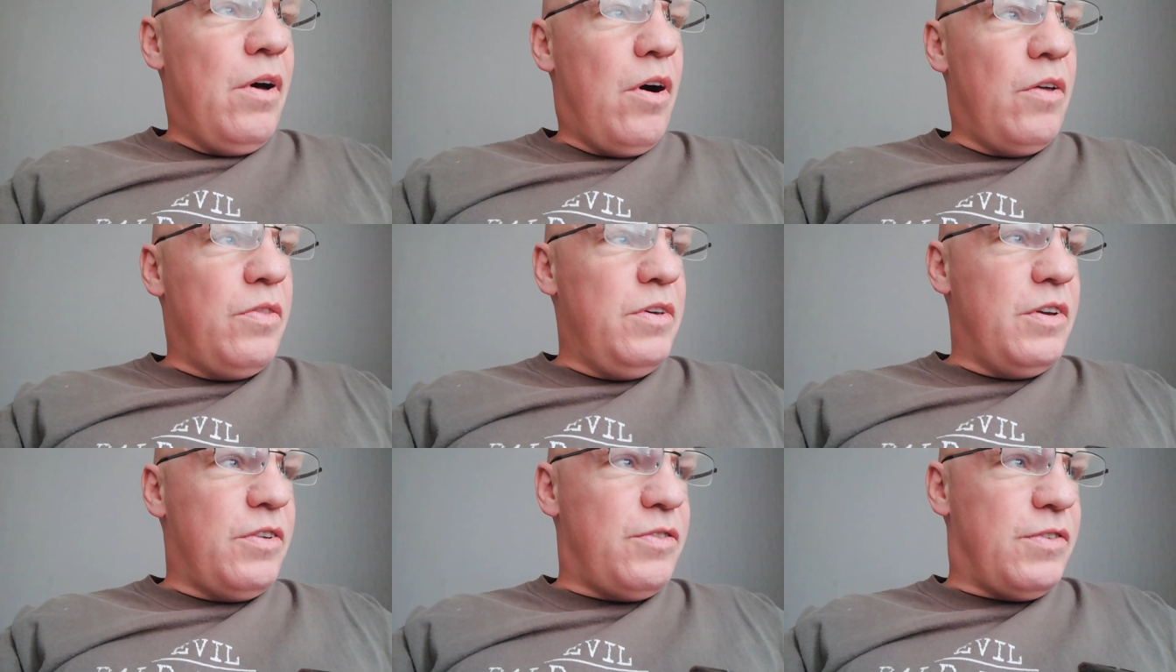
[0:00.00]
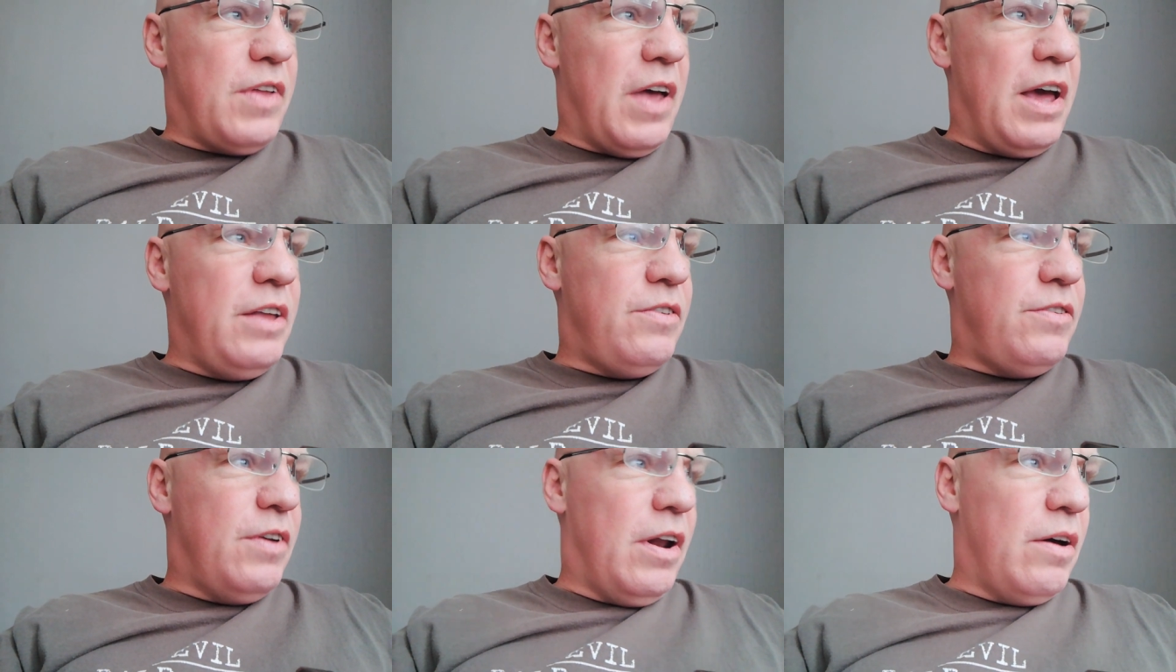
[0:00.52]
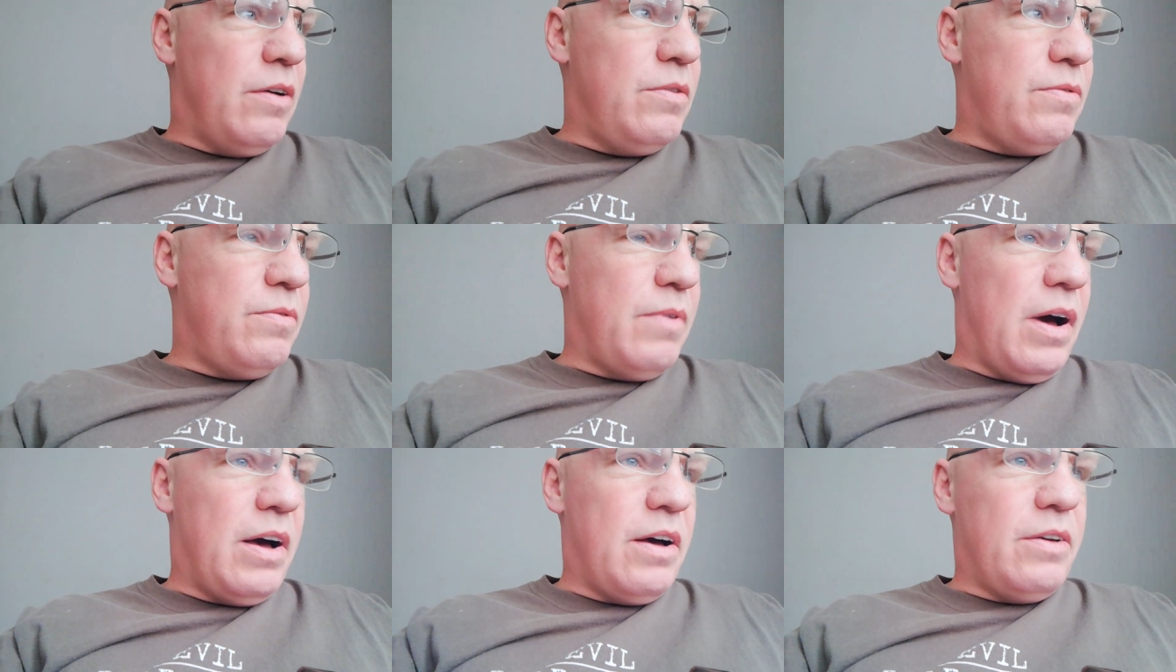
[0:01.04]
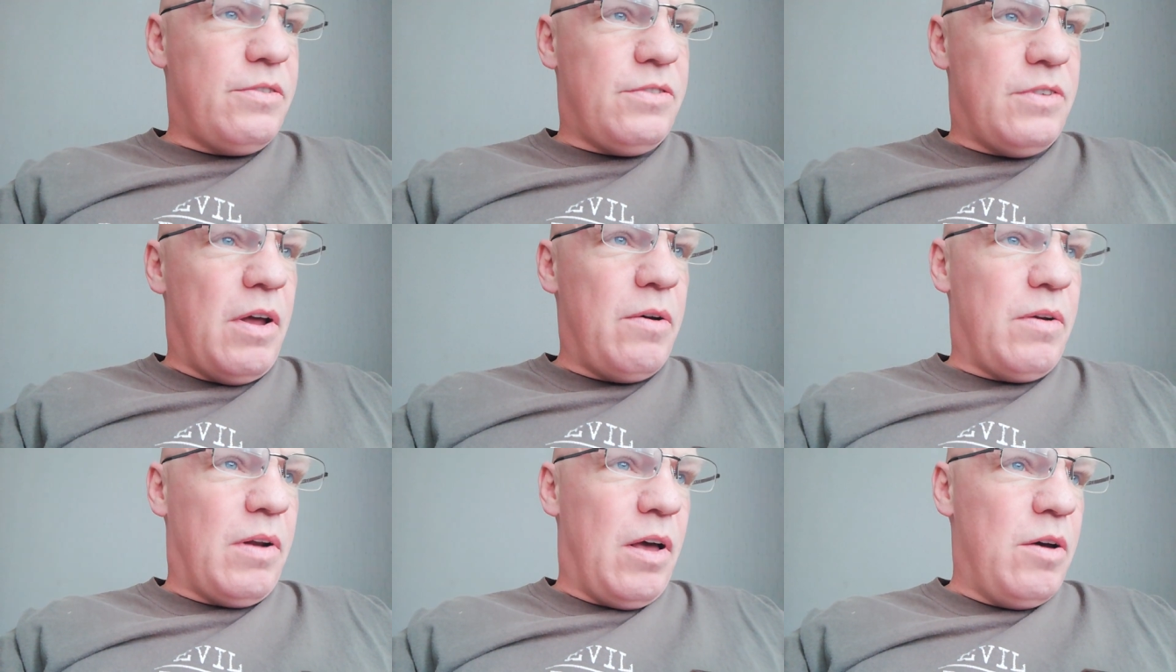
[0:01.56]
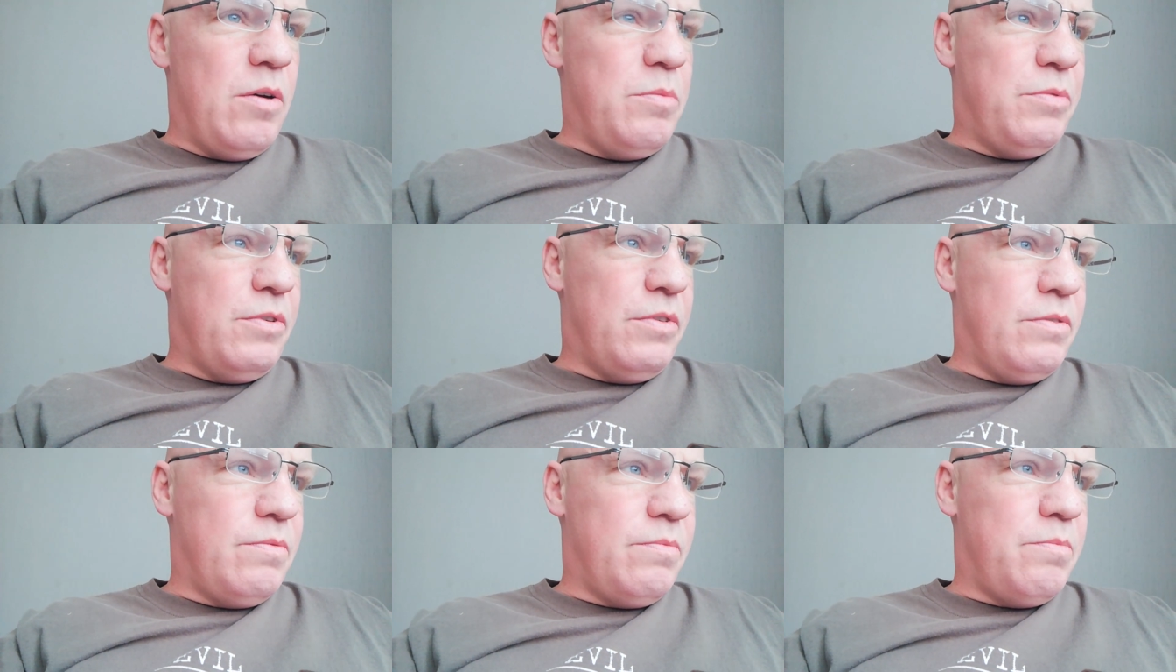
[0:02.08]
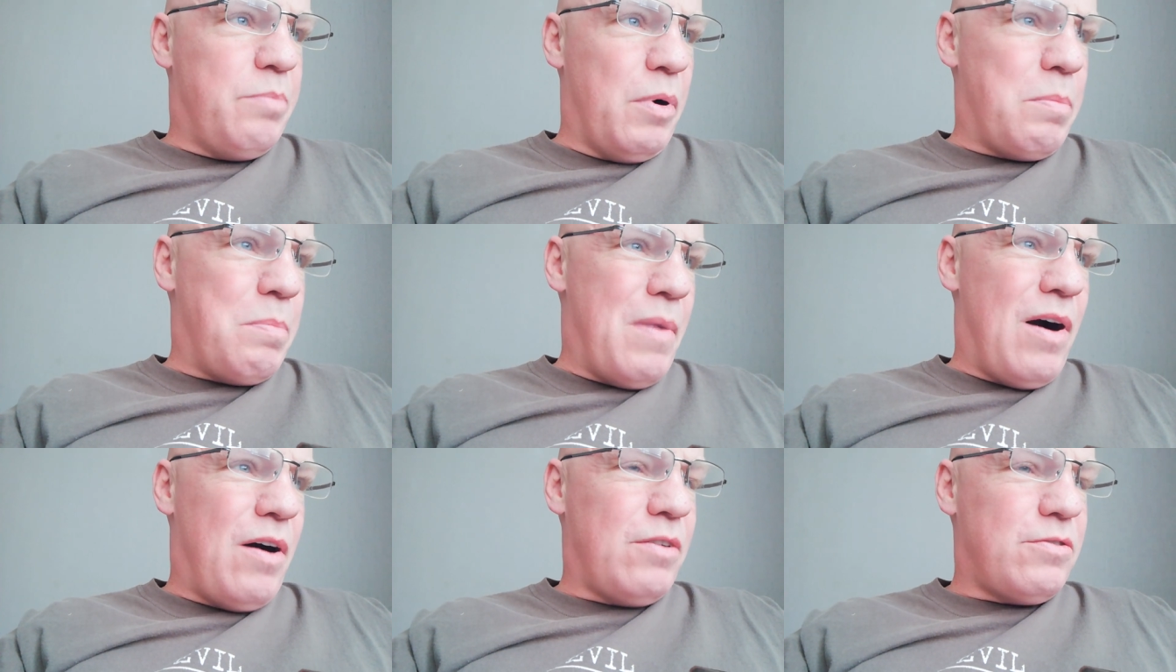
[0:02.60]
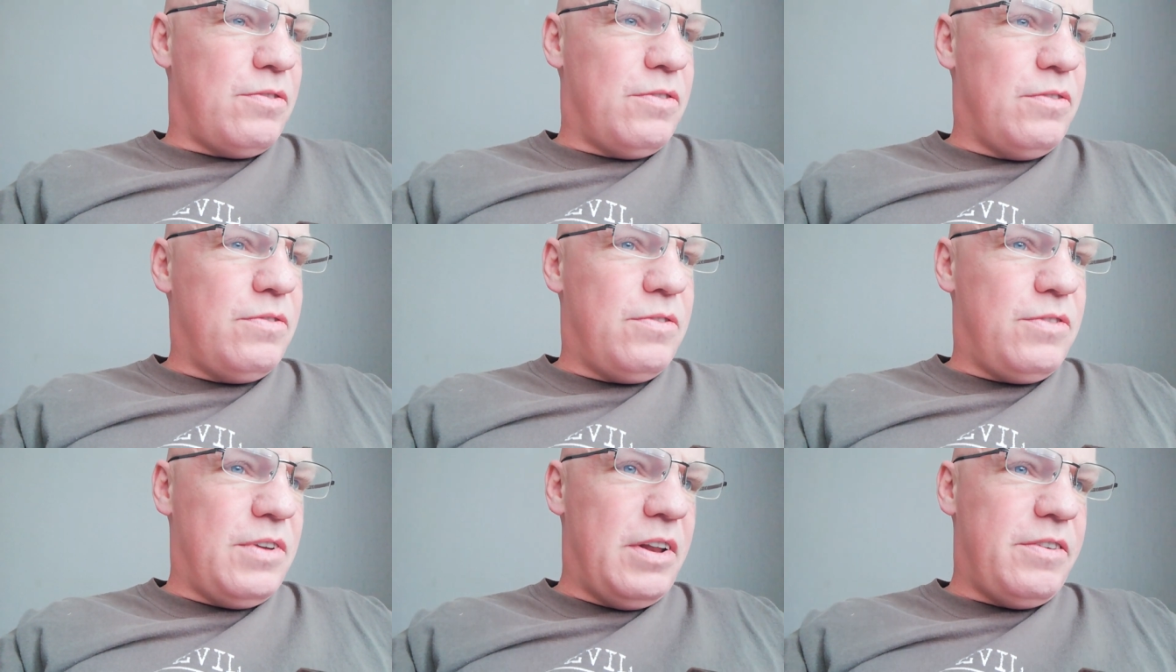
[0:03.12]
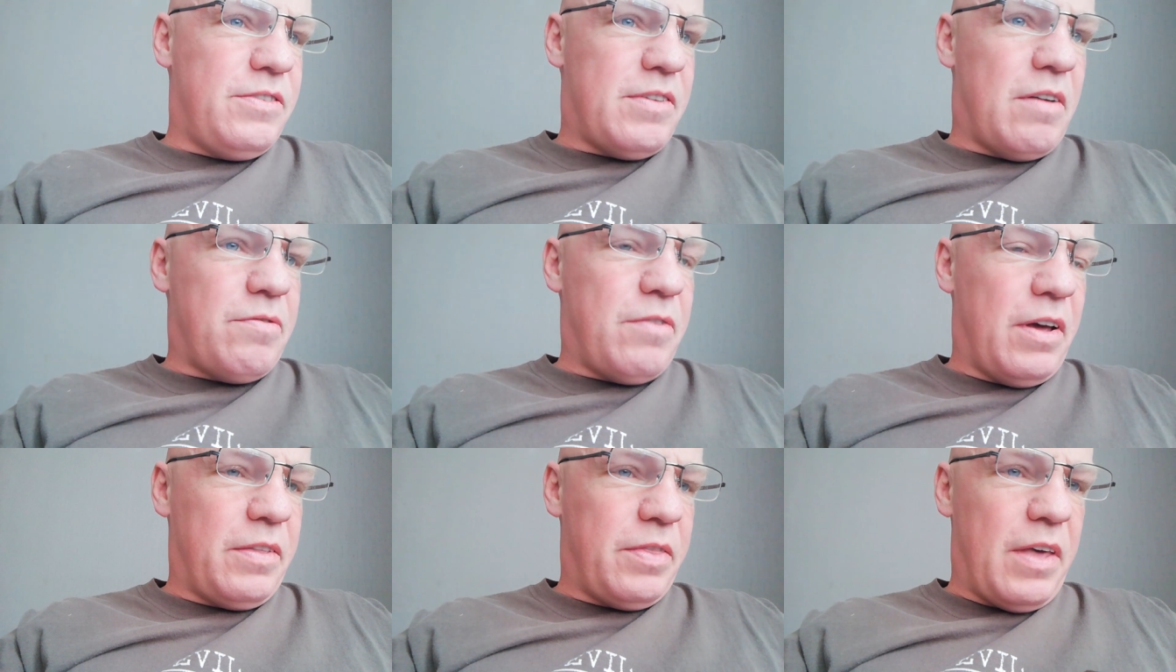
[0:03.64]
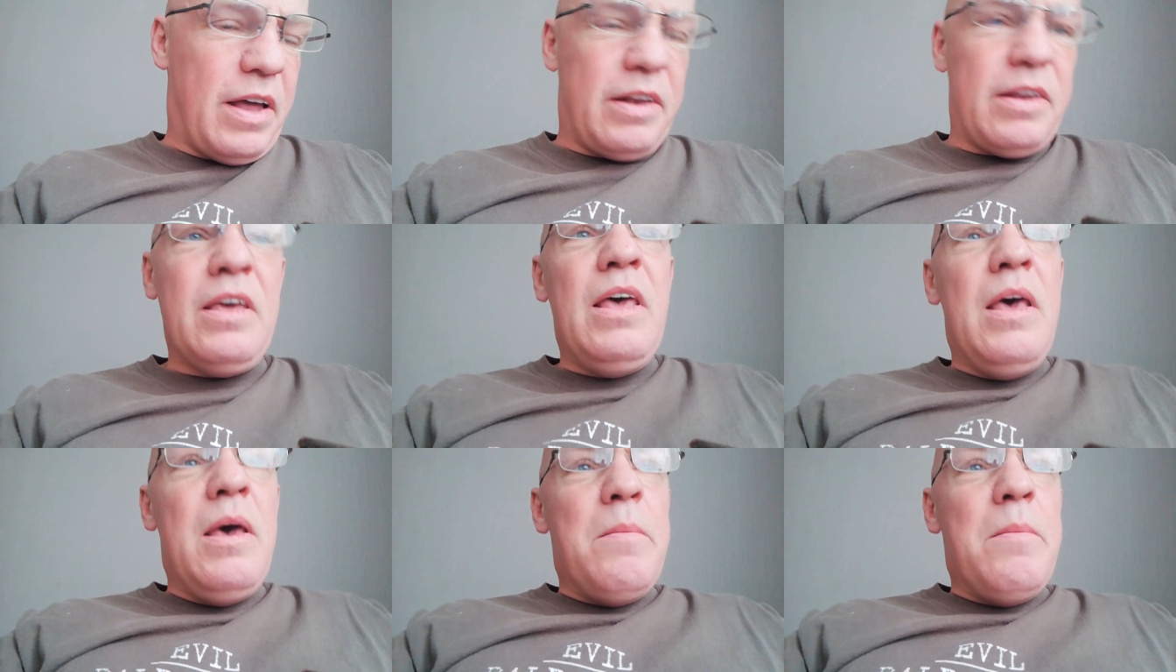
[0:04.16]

on the estate, you know, uh, snow globes and bookmarks and silly stuff like that.